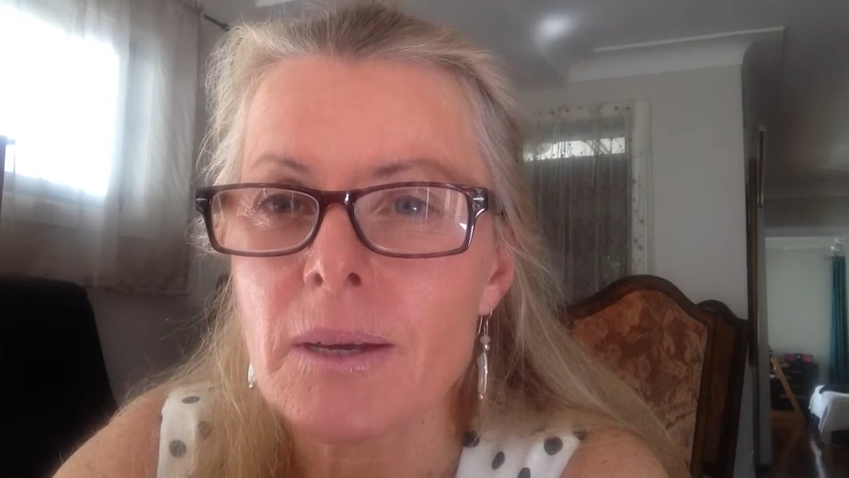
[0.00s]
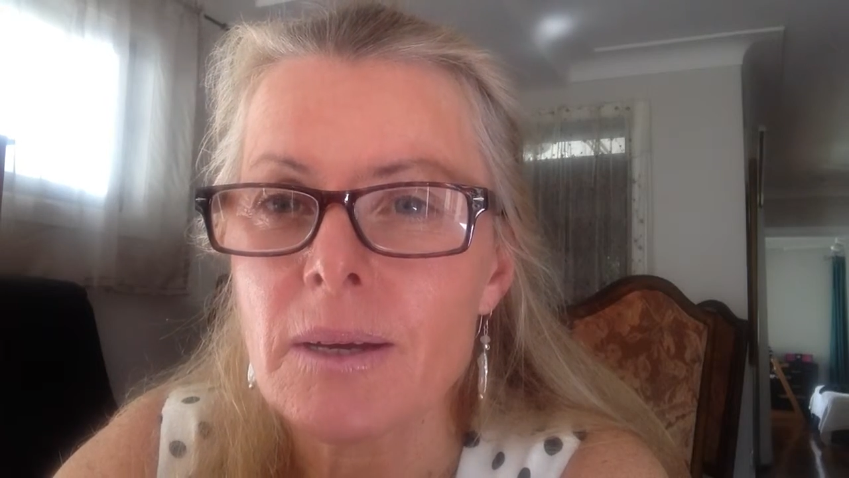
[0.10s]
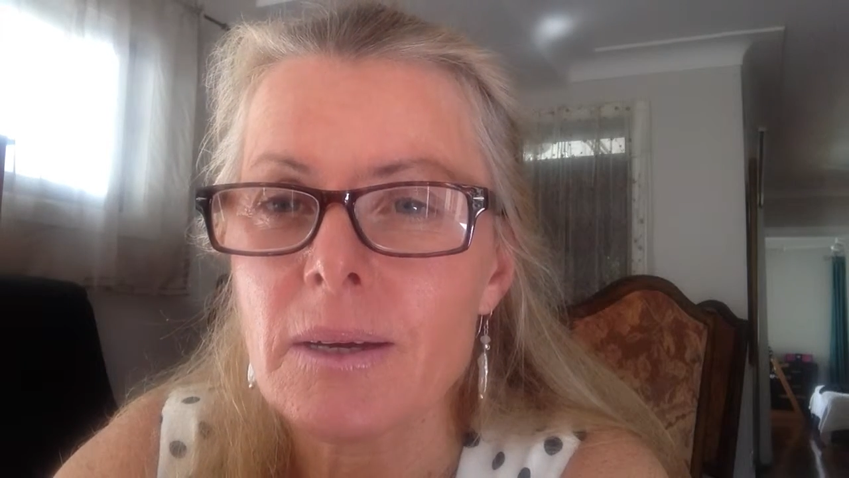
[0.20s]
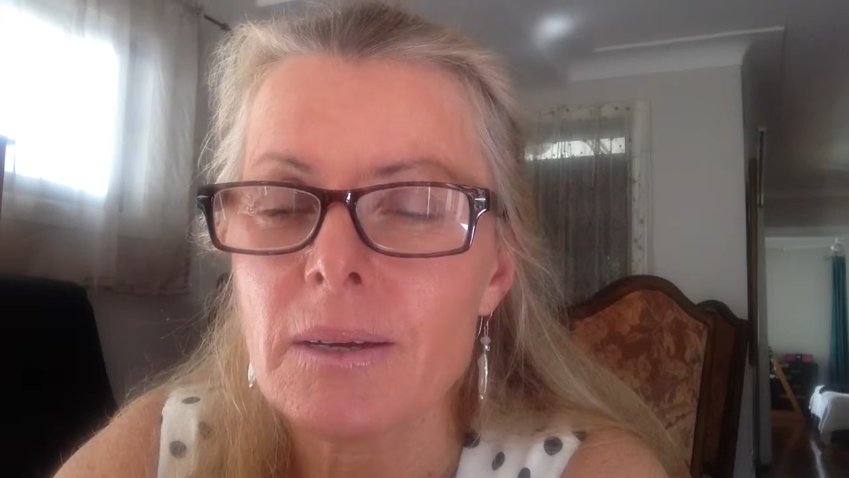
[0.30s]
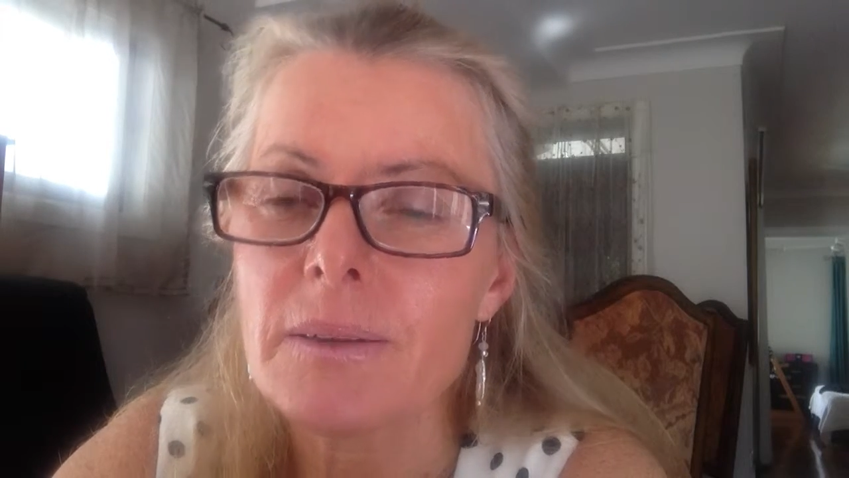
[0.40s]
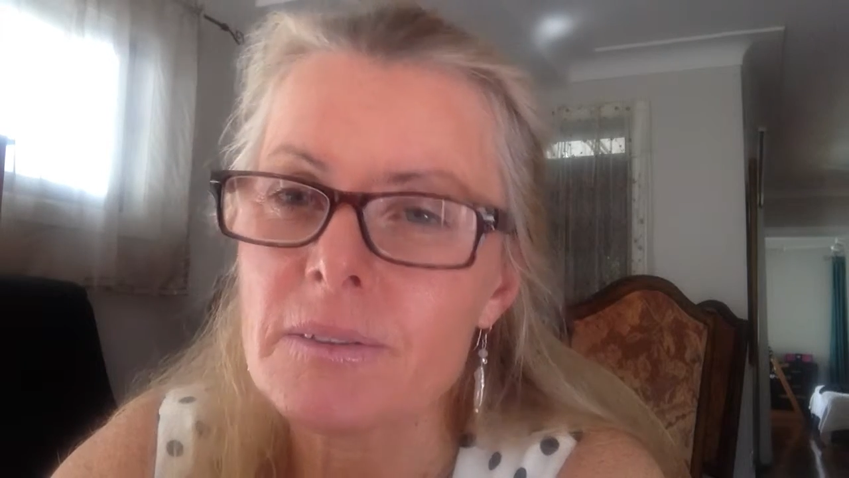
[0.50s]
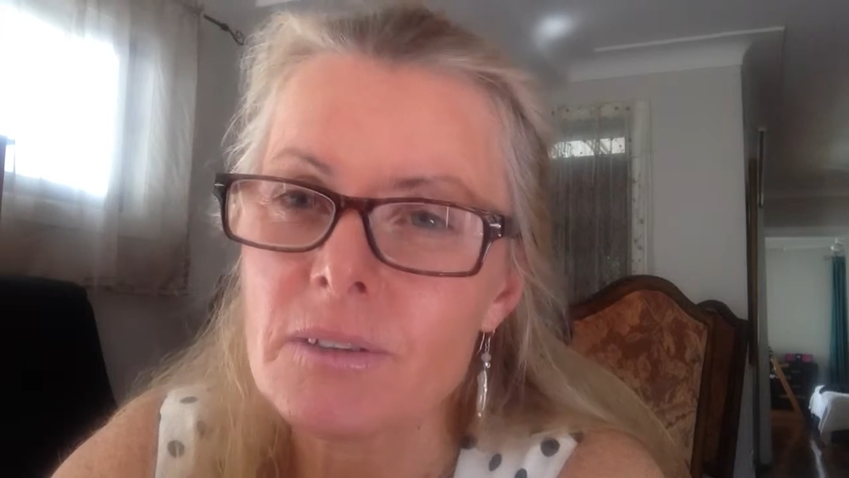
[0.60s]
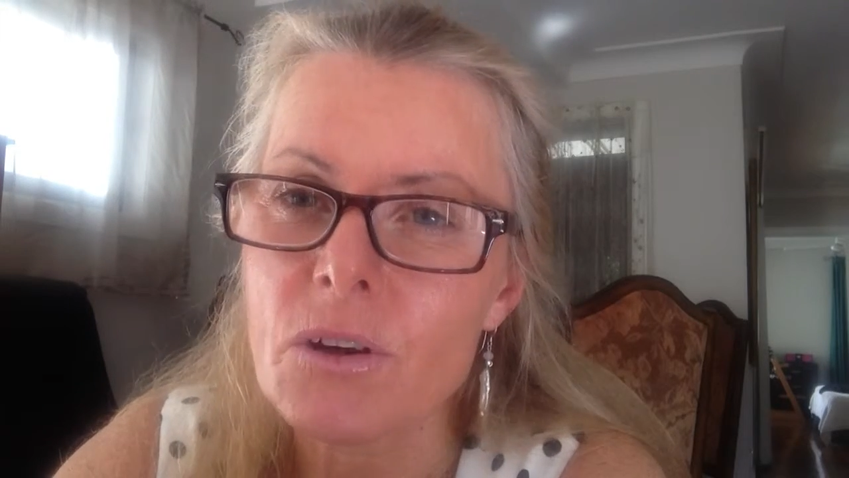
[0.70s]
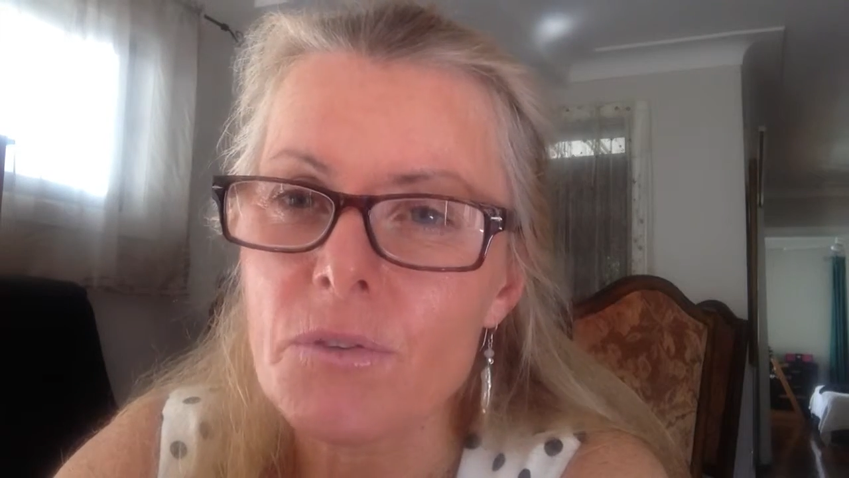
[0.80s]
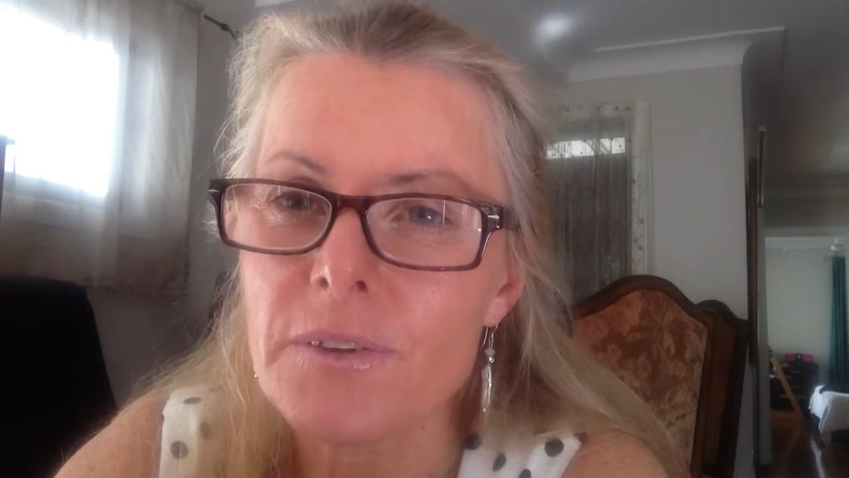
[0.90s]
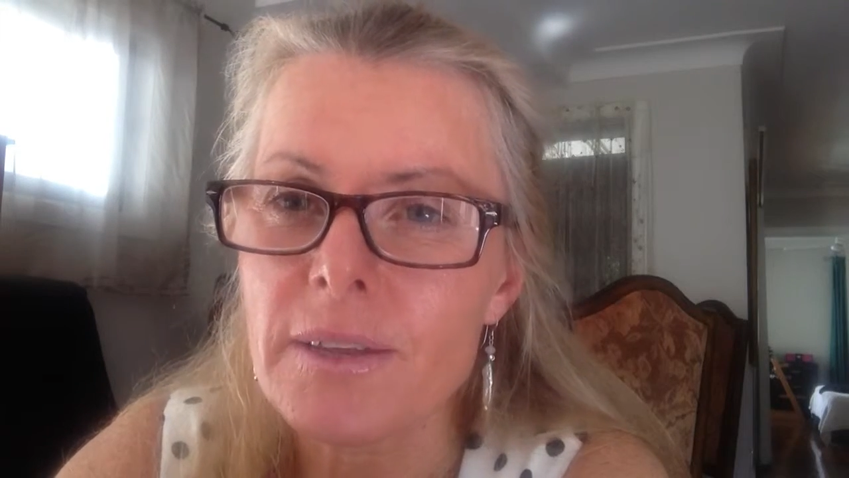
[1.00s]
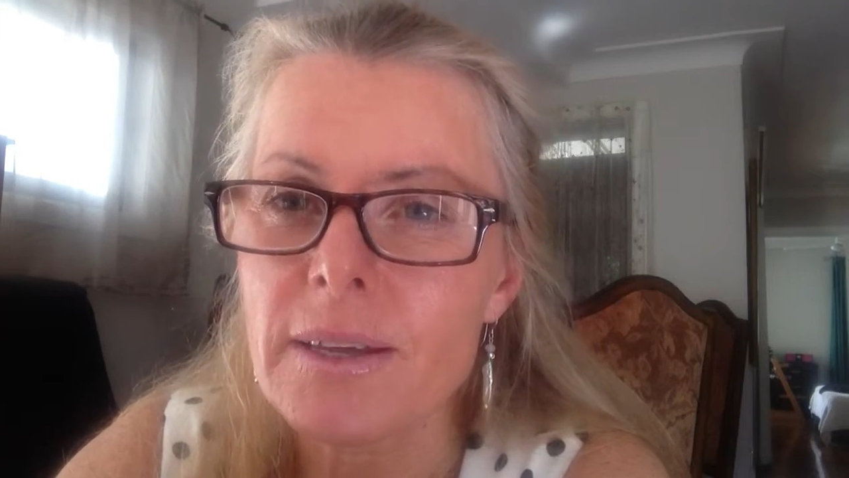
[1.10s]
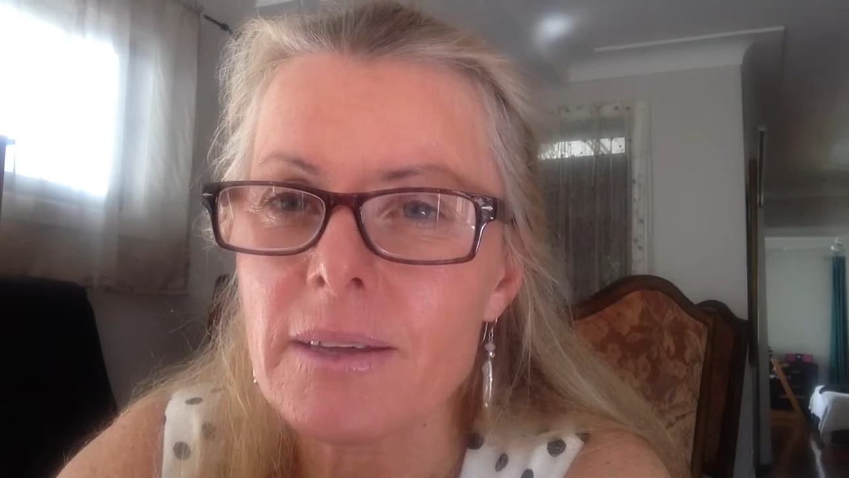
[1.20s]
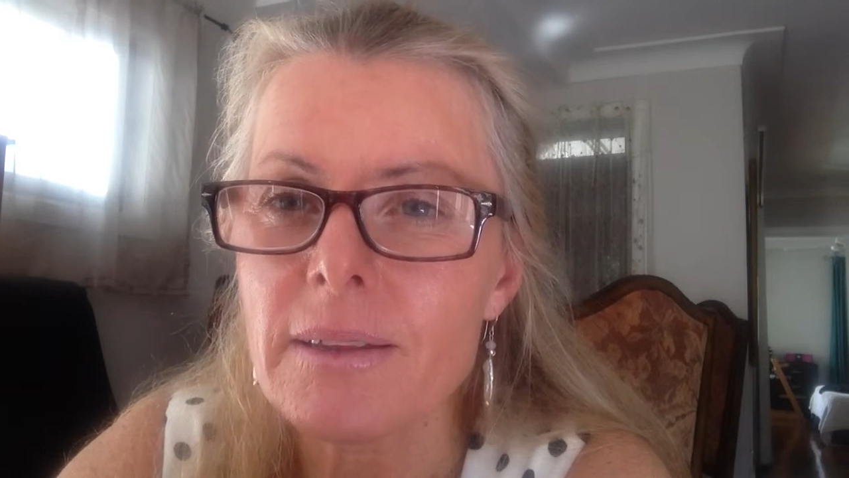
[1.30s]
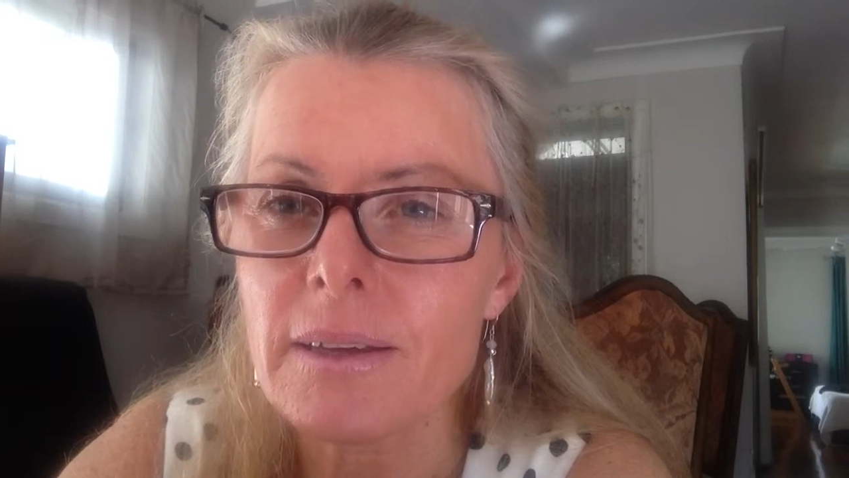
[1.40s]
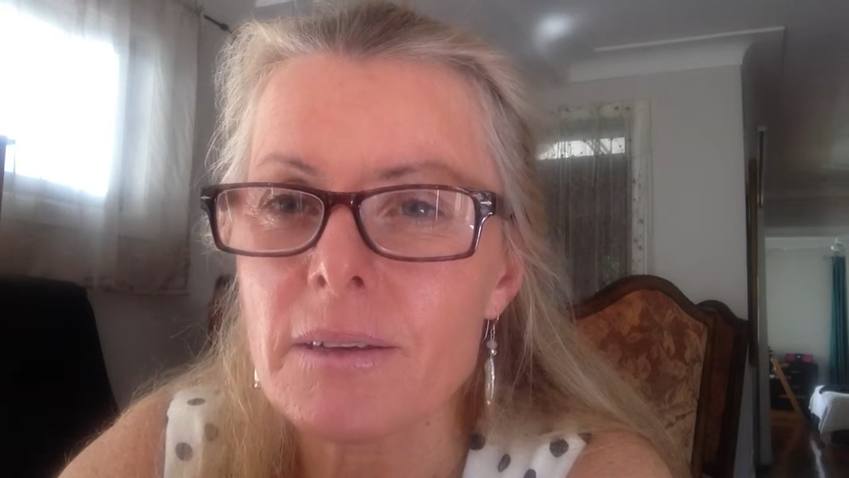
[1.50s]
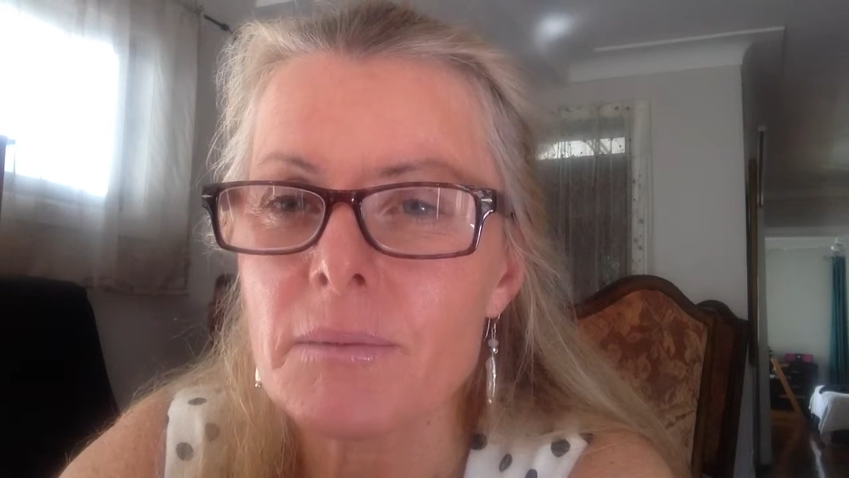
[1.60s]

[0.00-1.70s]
offer there that